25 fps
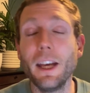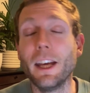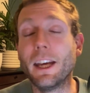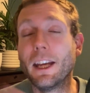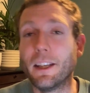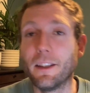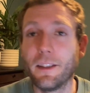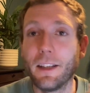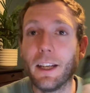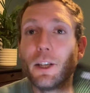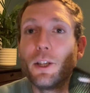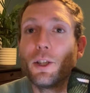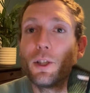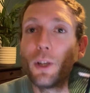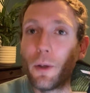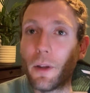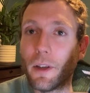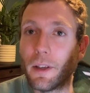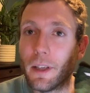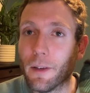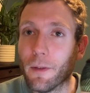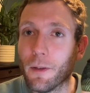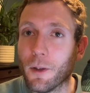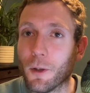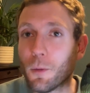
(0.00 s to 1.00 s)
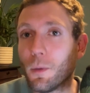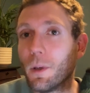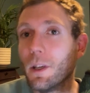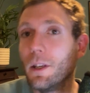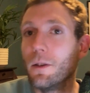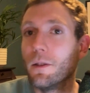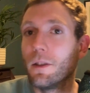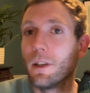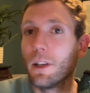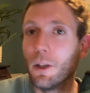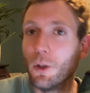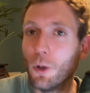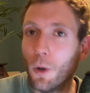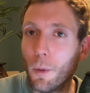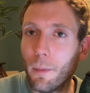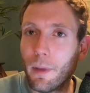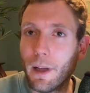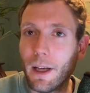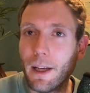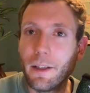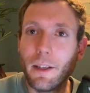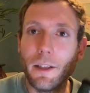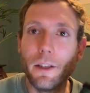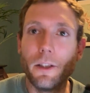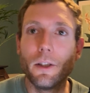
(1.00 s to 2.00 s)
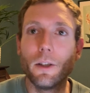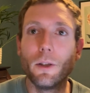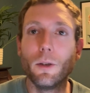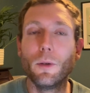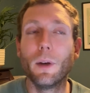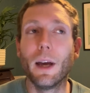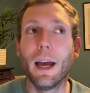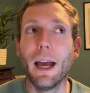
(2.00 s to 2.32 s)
did show the difference between using a non-plated shoe